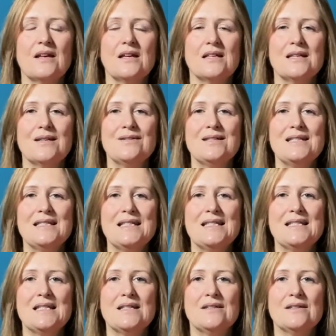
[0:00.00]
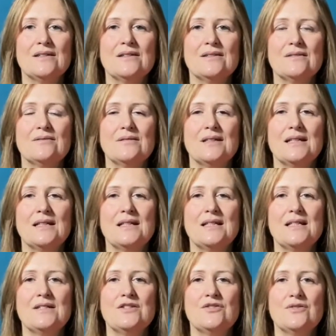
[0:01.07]
Now this is an
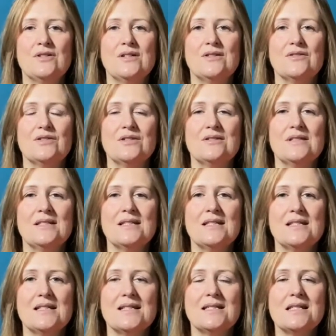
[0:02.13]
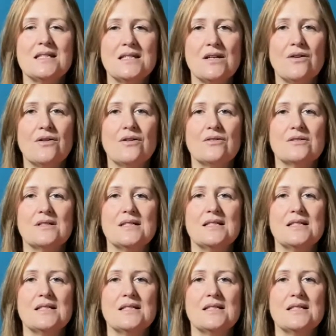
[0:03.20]
introduction, this is the start.